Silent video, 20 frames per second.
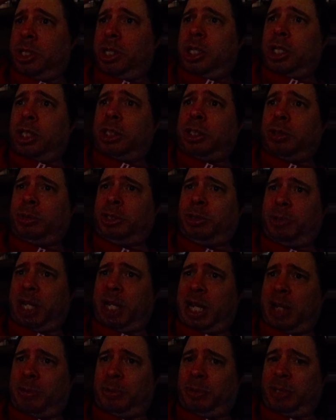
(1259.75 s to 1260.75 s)
So we'll see what
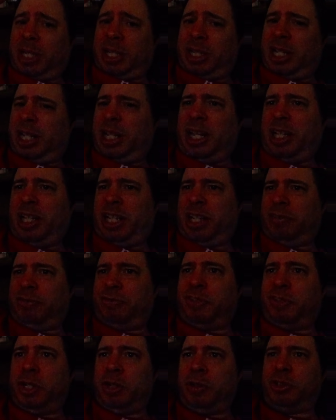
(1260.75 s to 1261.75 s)
happens with that. I kind of
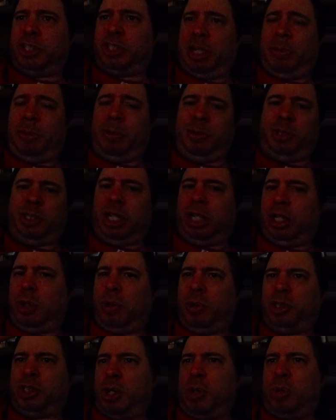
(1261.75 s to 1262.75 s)
figured Sammy was going to
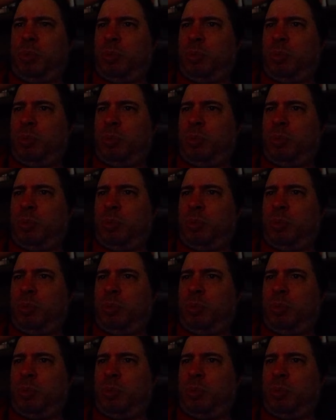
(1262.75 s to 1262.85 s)
go his own